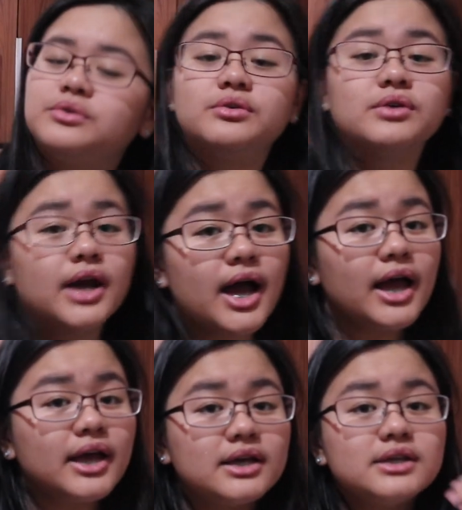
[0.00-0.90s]
you
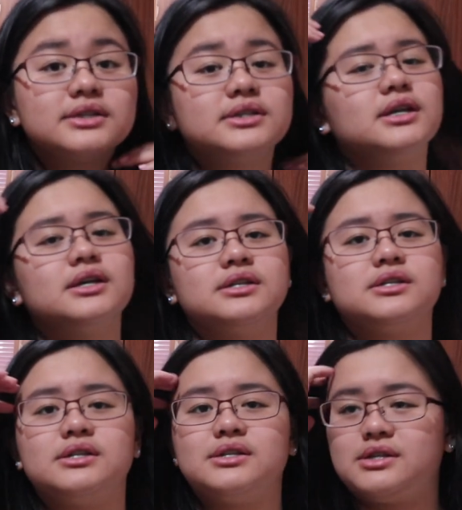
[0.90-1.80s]
guys
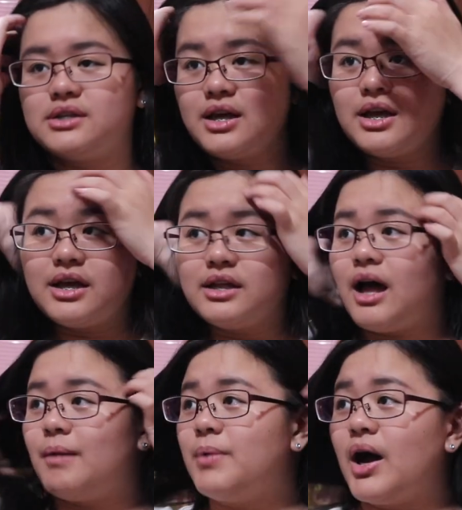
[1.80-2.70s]

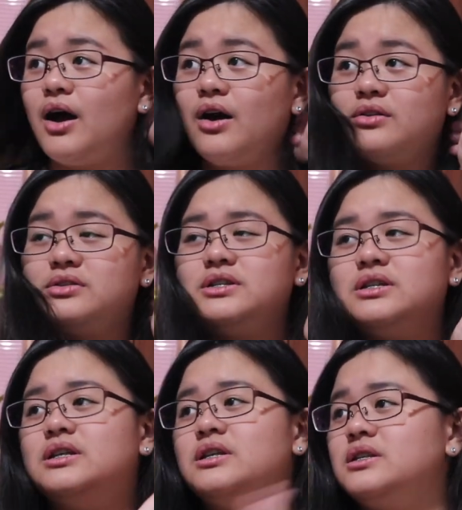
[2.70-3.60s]
about
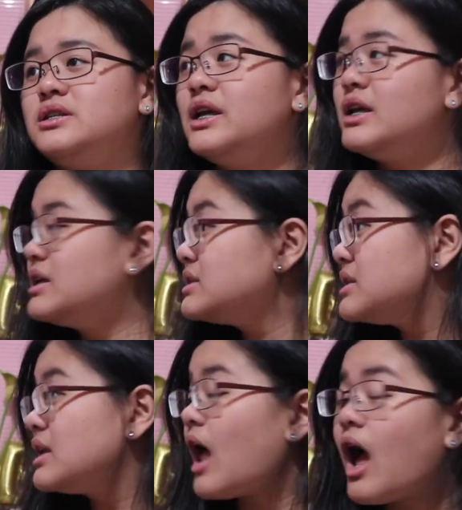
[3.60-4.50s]
the things
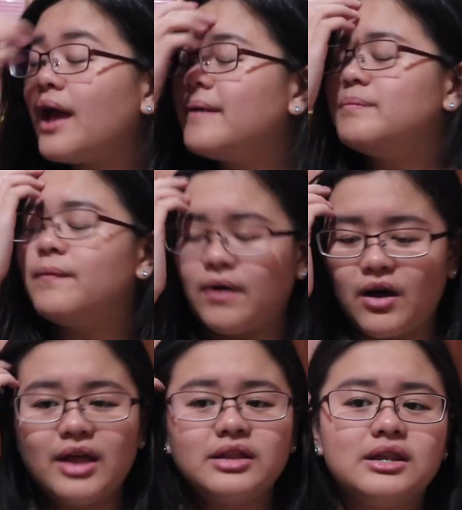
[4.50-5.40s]
that I
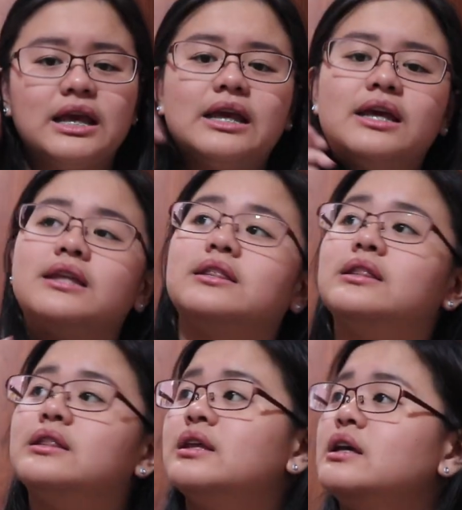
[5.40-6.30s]
bought
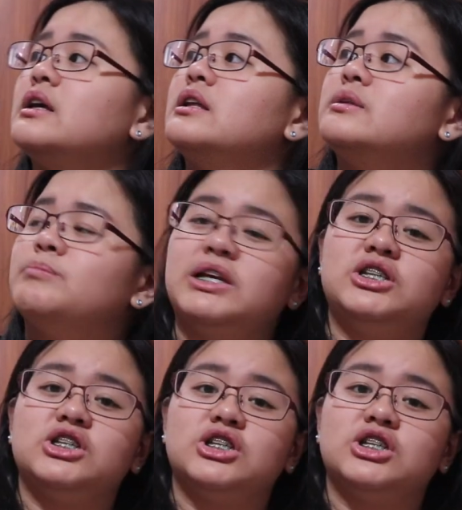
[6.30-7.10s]
in Meiji